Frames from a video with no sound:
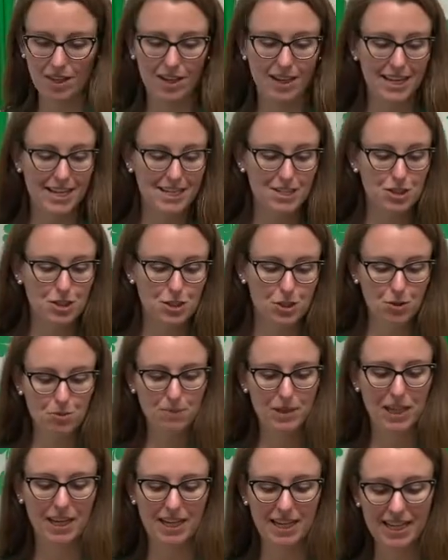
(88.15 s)
is to
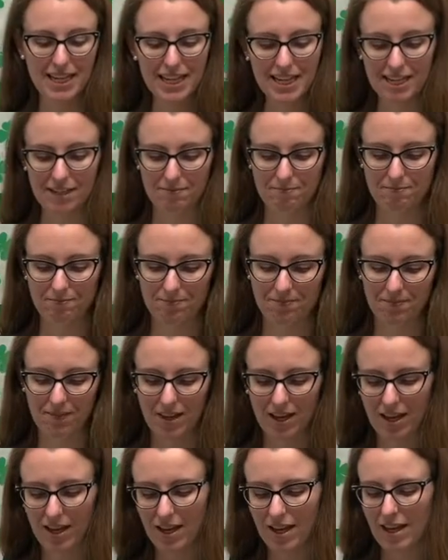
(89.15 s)
plug it in.
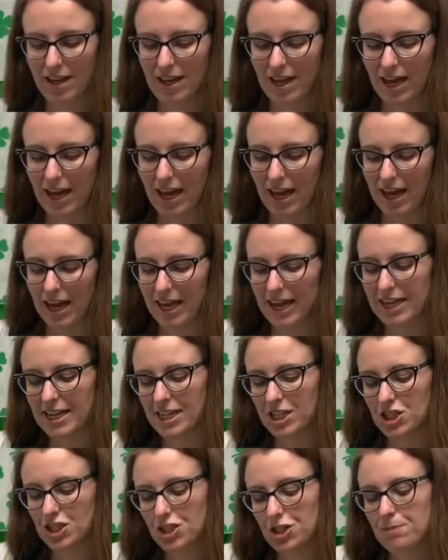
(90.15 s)
And
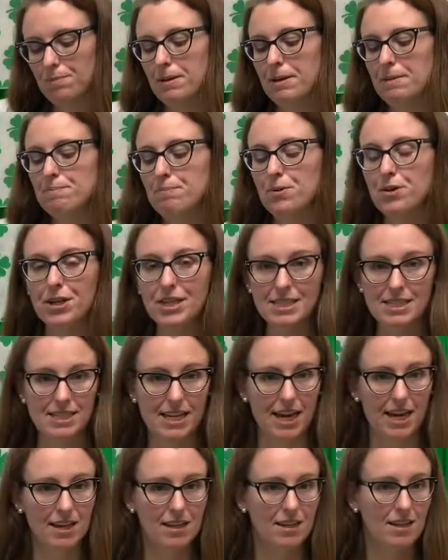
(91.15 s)
it should be
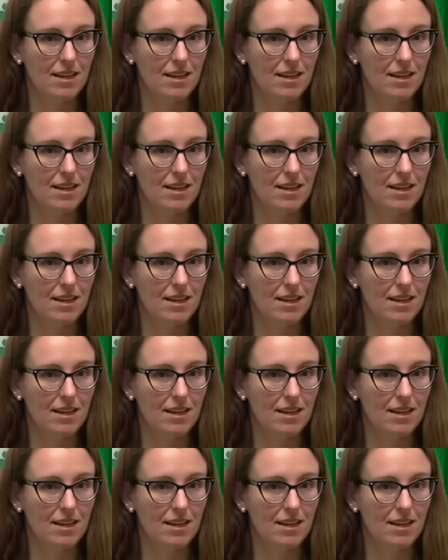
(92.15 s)
preset.